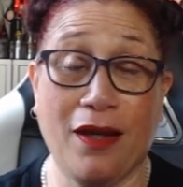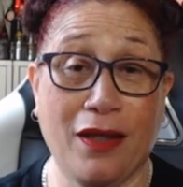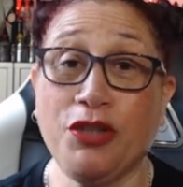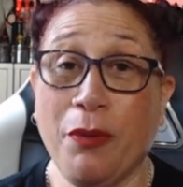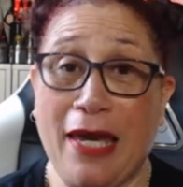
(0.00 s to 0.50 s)

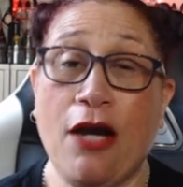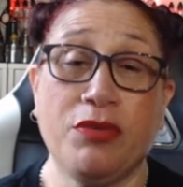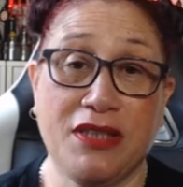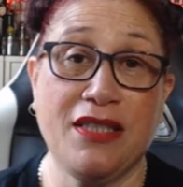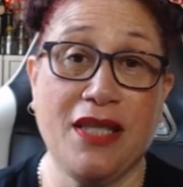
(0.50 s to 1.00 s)
So it
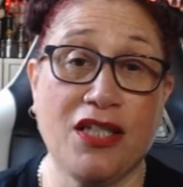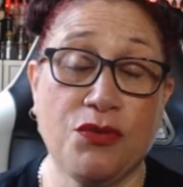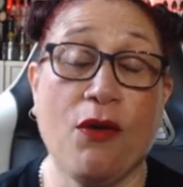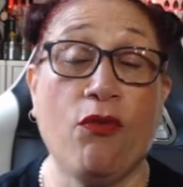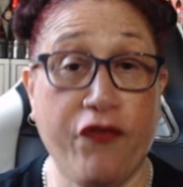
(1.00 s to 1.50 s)
helps in that as
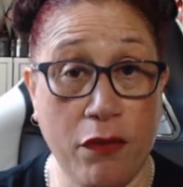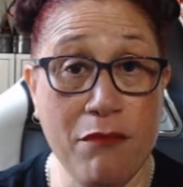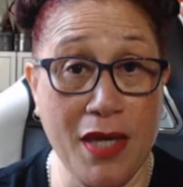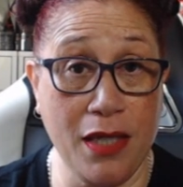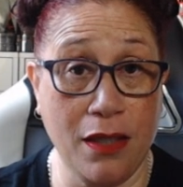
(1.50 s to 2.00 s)
well. For
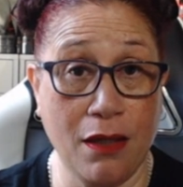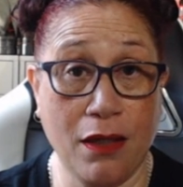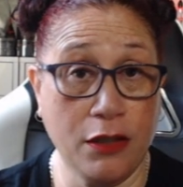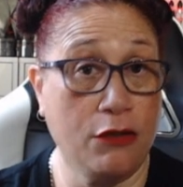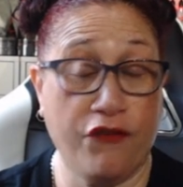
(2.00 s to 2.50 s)
me,
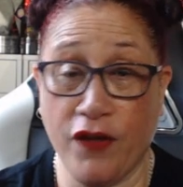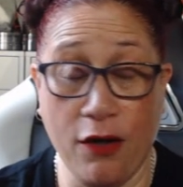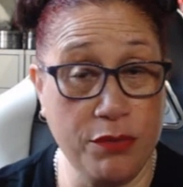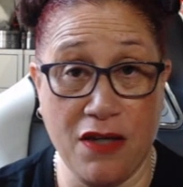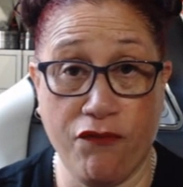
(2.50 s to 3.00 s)
I don't know if it
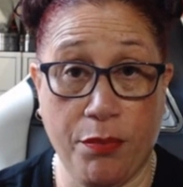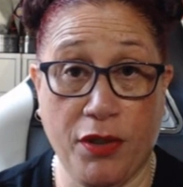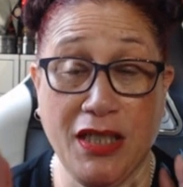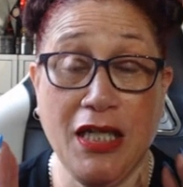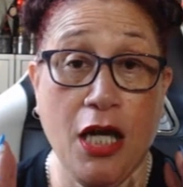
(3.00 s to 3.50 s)
helps
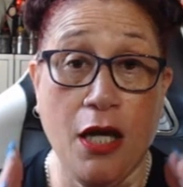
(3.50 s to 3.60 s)
everybody,